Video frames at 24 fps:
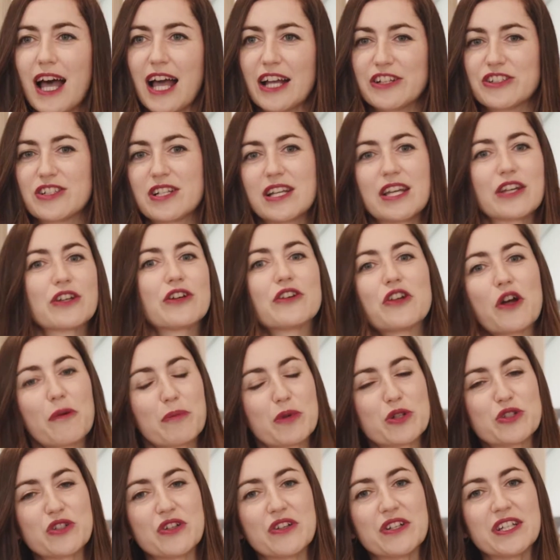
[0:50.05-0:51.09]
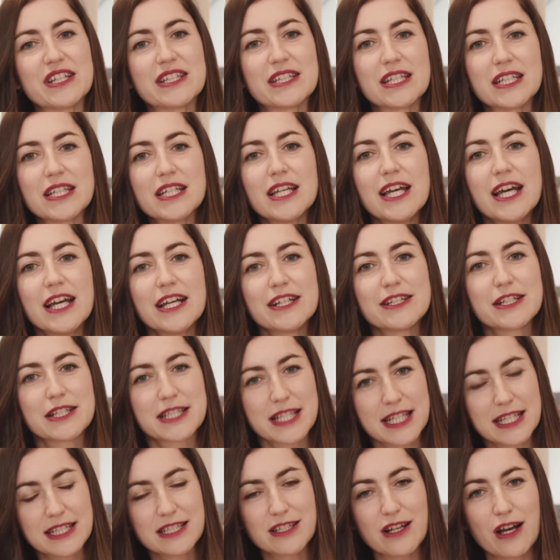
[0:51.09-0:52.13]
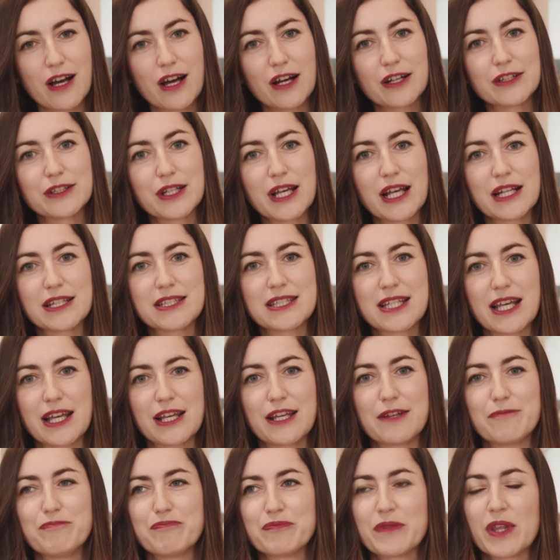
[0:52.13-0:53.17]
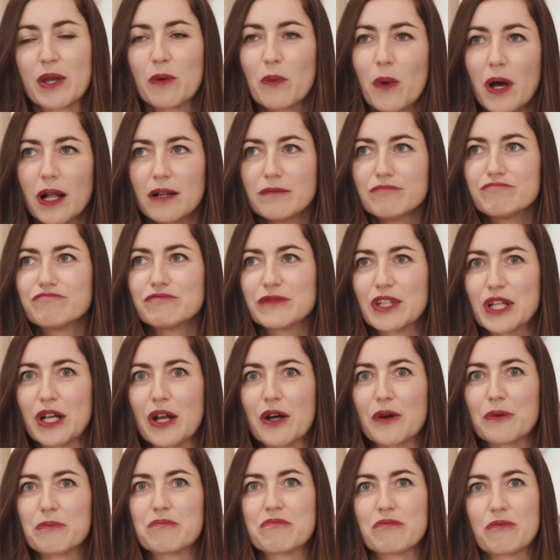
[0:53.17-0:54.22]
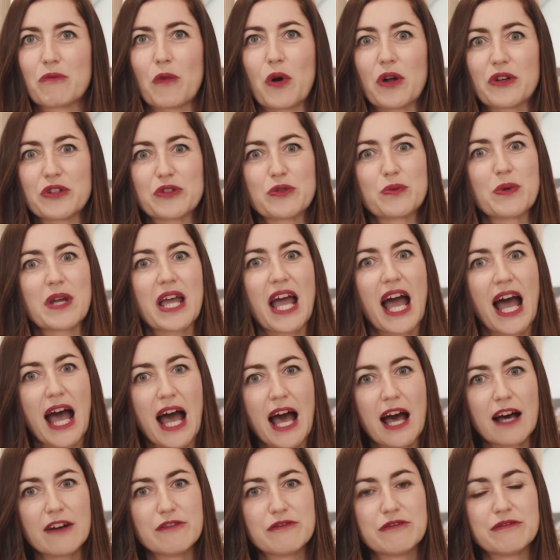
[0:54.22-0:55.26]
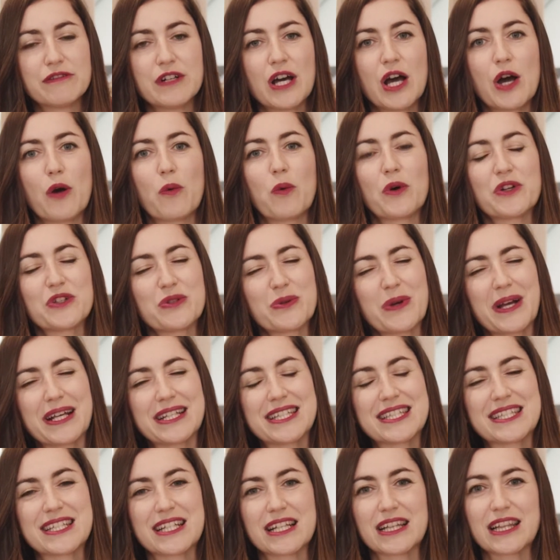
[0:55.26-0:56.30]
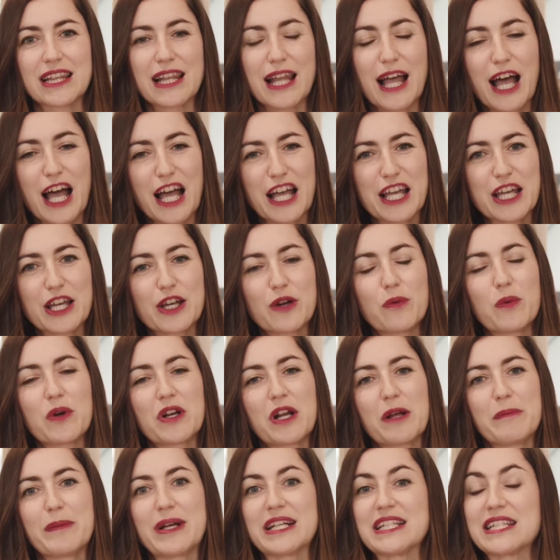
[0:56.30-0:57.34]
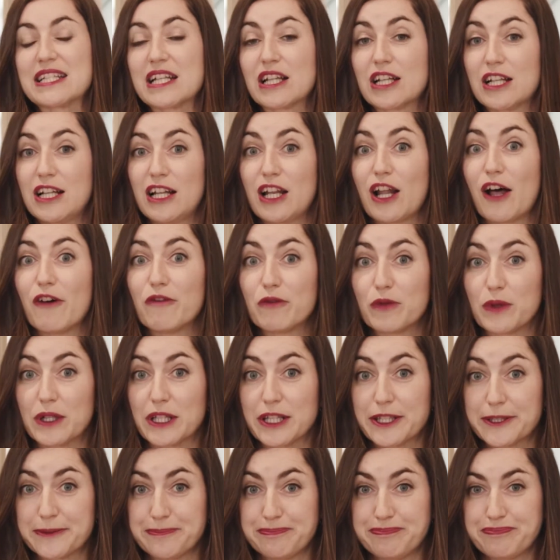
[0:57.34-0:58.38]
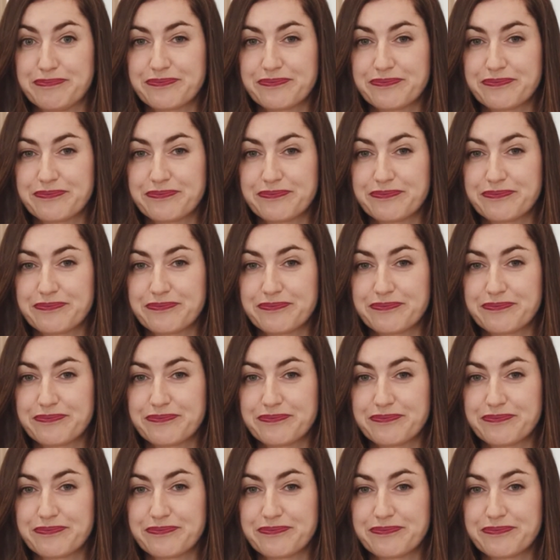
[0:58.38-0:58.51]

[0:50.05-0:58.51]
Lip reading: actually a good opportunity to sit down and say, well, what do we have? What do I still like? What am I still in love with?